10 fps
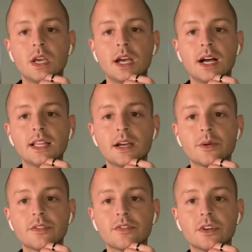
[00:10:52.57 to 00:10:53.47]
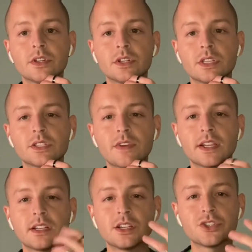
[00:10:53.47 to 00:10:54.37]
Allowing for this
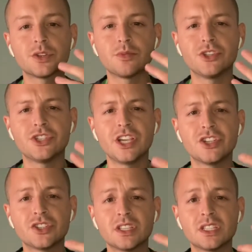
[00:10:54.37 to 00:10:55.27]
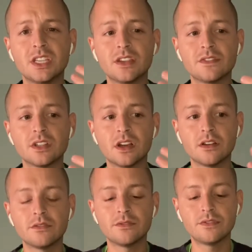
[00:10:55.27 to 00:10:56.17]
recognition, appreciation, this gift
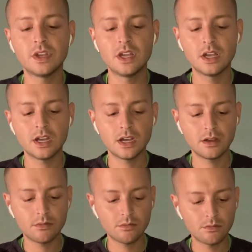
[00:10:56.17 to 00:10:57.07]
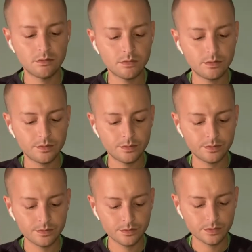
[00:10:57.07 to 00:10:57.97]
of um,
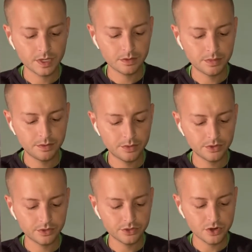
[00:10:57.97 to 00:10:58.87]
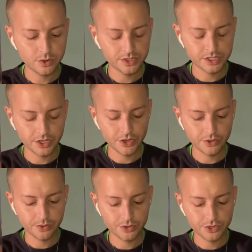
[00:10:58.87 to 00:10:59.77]
people noticing
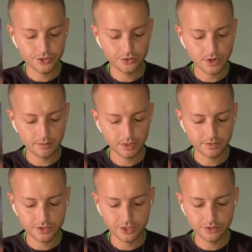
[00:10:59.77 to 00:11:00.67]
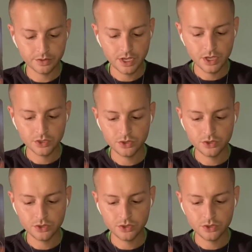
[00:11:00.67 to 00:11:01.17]
you to uplift you, to